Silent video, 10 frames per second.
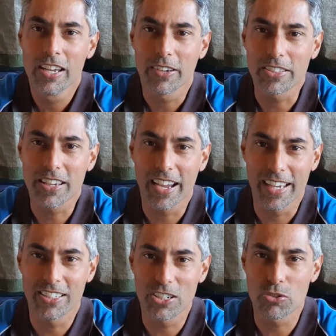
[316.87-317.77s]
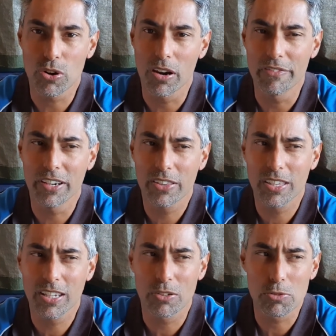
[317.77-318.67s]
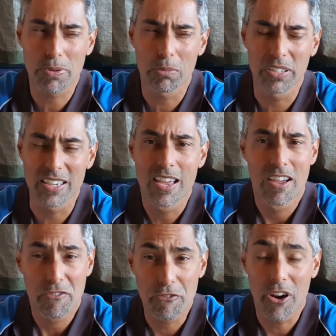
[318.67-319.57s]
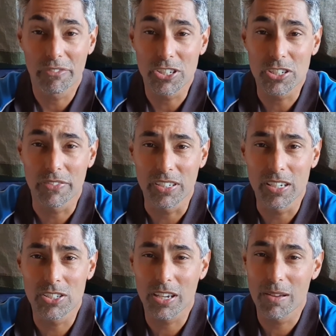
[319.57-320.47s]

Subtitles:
but it did drive, and I think it was probably 5 to 7 years ago,